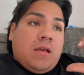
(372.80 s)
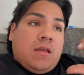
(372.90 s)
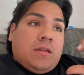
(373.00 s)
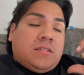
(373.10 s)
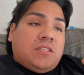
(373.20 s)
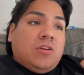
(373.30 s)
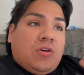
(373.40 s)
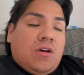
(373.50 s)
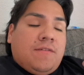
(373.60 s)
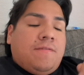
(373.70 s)
it's still
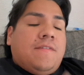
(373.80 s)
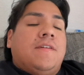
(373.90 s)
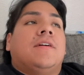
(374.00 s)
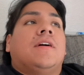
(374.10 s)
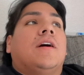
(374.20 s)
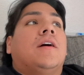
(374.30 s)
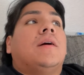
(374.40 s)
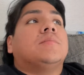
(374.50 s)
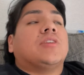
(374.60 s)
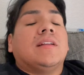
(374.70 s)
off.
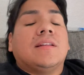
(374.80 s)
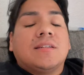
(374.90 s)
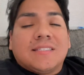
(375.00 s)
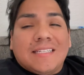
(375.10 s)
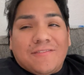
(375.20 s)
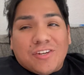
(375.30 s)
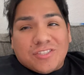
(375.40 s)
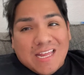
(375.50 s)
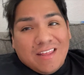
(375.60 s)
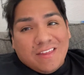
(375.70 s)
Uh, I'm trying to look to see if
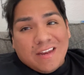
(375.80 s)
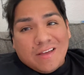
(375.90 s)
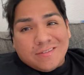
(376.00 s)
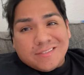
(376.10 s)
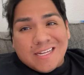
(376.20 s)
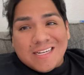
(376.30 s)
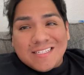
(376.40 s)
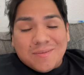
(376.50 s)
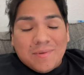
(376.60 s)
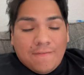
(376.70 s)
there's anything else that
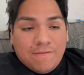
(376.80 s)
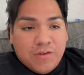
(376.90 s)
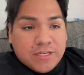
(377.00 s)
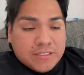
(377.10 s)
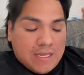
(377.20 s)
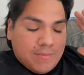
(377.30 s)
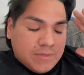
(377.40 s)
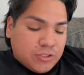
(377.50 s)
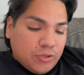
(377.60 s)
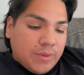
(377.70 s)
needs to be fixed. I'm
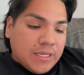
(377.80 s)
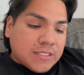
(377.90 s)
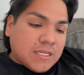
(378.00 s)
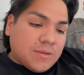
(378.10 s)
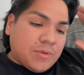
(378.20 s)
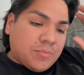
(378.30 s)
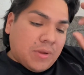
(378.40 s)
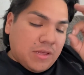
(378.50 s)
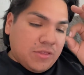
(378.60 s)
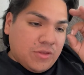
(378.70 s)
assuming it's going to be
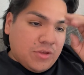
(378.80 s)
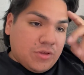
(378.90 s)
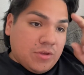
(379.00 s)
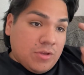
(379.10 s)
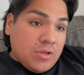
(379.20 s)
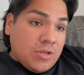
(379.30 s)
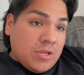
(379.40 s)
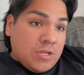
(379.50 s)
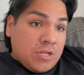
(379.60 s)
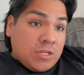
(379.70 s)
probably the
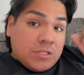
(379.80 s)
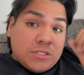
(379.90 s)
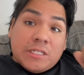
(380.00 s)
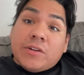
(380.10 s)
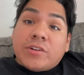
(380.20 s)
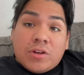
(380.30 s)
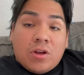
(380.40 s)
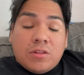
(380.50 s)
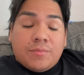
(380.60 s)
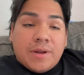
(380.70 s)
steering
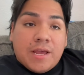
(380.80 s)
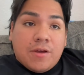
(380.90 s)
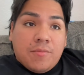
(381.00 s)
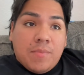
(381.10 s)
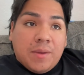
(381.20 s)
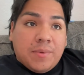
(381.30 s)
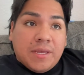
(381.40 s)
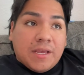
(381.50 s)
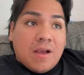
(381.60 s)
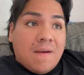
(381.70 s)
column now. Maybe
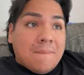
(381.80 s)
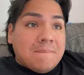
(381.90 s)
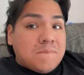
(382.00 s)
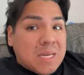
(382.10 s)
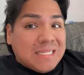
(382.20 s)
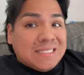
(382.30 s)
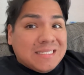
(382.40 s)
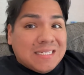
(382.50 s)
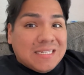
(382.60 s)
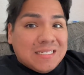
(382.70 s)
it got
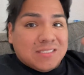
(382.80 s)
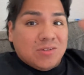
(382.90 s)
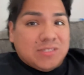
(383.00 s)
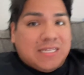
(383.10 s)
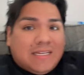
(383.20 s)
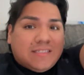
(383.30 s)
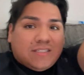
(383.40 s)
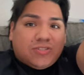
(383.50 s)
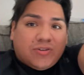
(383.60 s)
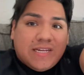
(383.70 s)
bent, so it's like
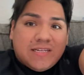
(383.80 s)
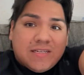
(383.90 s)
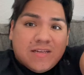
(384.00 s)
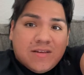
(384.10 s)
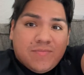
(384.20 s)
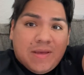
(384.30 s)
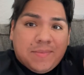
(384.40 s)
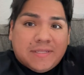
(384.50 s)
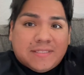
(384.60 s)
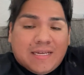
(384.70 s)
straight.
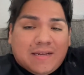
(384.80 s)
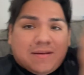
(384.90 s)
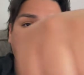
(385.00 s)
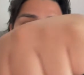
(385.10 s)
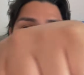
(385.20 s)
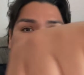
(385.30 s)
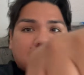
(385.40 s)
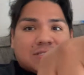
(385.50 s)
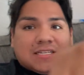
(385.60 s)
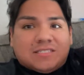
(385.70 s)
Maybe it's like, so
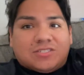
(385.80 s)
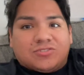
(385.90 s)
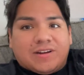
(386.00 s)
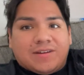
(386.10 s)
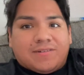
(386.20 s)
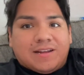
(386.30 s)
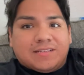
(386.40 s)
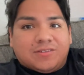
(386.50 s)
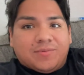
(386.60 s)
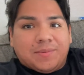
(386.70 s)
it's like straight, right?
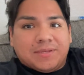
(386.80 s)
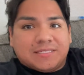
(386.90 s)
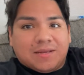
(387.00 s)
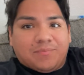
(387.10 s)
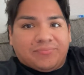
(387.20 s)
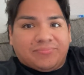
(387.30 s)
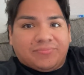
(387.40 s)
So maybe it's like,